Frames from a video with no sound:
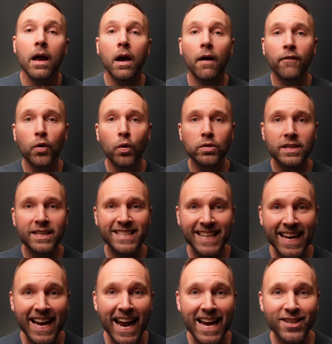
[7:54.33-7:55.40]
Of course,
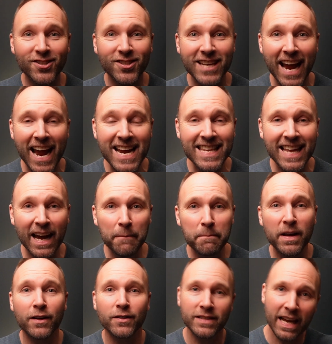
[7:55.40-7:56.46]
estate agents hate that
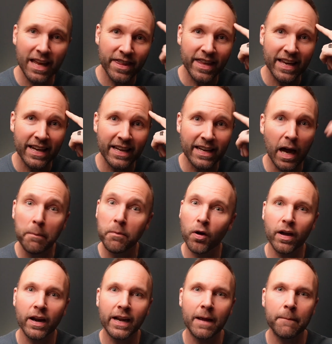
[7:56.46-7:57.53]
because they're thinking, I'm
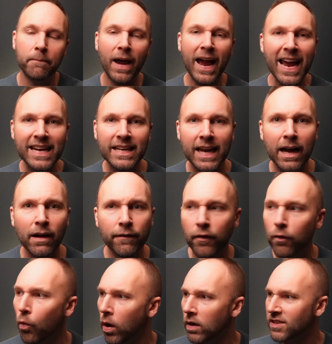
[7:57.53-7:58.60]
not going to get paid now
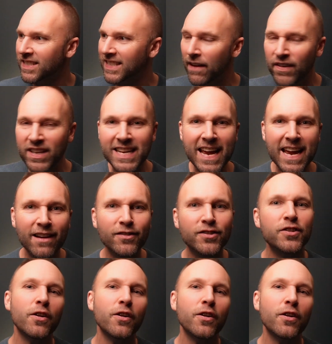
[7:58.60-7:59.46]
for what, 7 years?